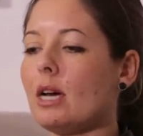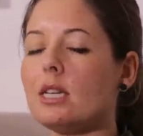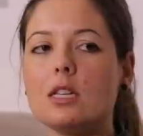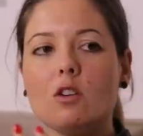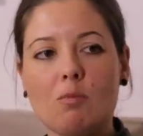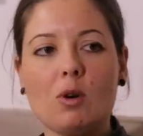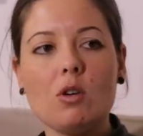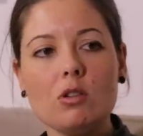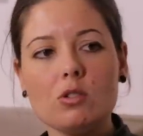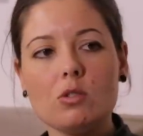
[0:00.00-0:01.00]
idea of
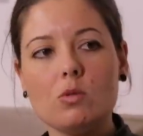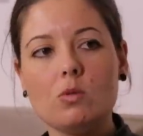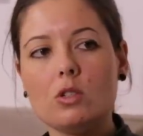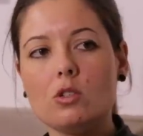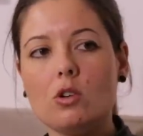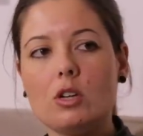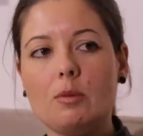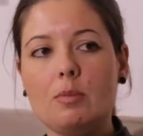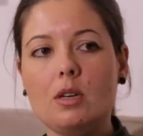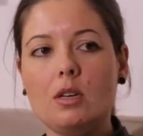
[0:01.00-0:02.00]
blogs was not going
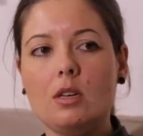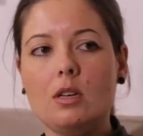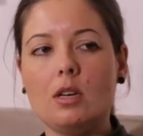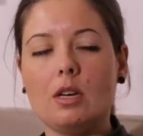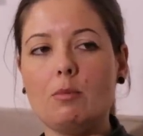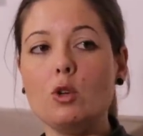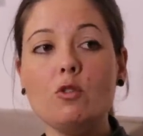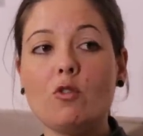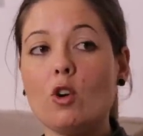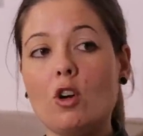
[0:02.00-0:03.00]
to be um,
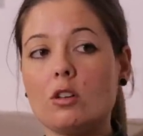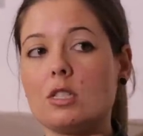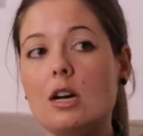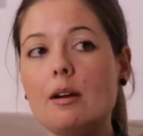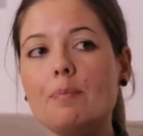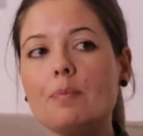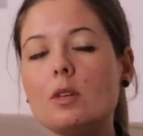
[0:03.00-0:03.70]
new for a long time,